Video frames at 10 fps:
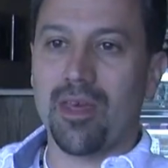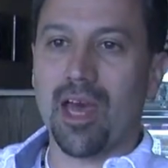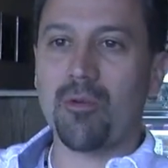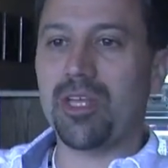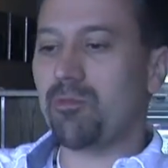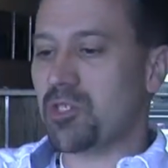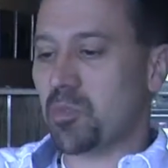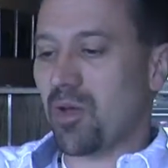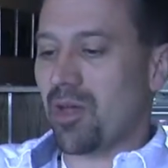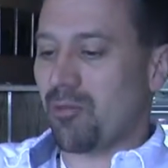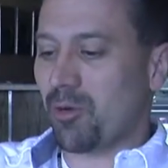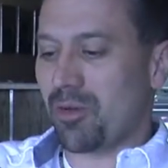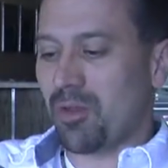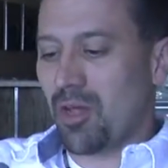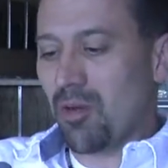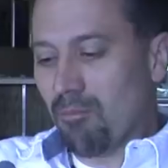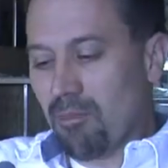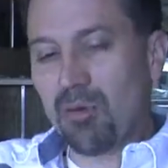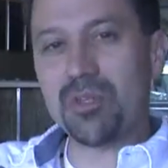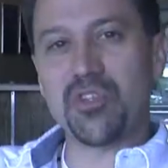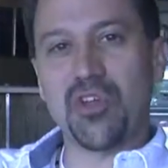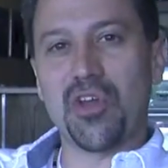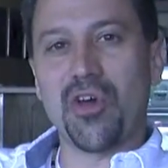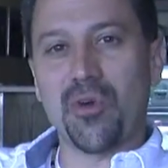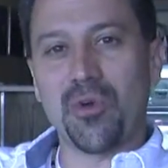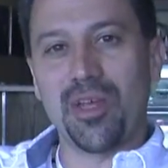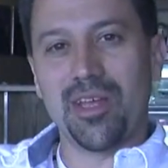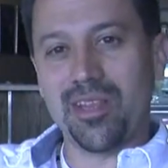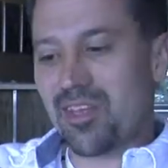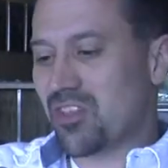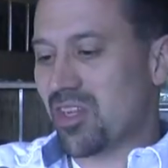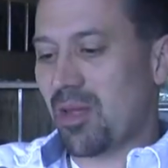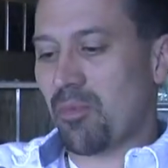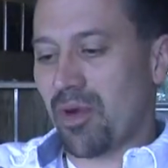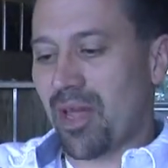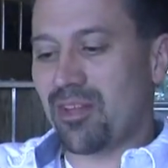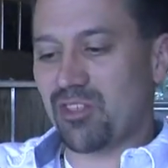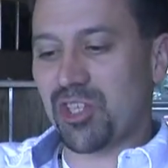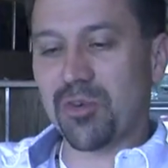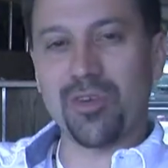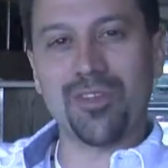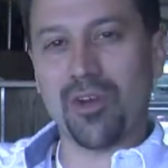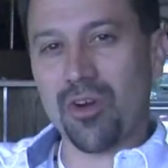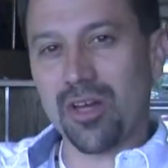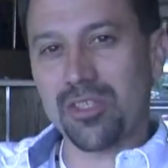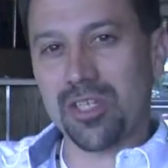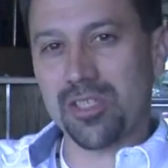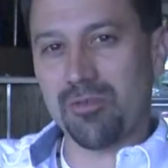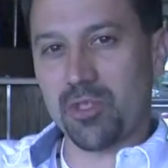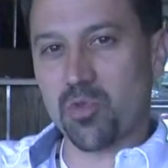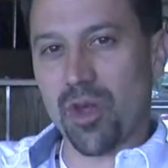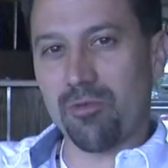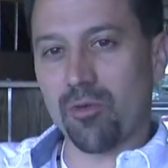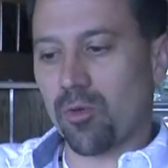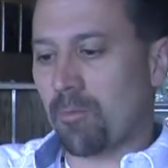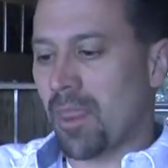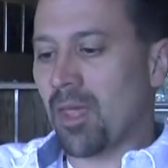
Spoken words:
How would he respond when moments ago this sniper had Chitterer in the crosshairs of his rifle,